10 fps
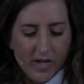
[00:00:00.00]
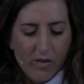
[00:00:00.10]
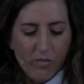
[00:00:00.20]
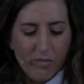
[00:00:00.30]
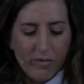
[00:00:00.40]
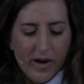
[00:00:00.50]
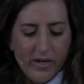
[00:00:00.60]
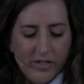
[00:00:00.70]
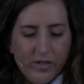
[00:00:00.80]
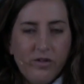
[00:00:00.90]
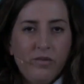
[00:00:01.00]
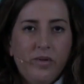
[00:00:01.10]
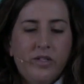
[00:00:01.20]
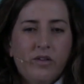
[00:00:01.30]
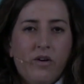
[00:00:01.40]
I will praise you
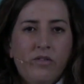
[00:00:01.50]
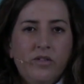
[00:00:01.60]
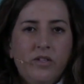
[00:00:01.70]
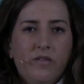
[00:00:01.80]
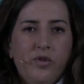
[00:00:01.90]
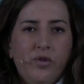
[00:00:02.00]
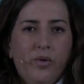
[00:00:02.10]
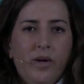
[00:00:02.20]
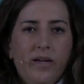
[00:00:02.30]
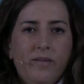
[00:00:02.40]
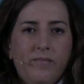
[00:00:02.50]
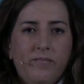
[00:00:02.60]
with songs of joy."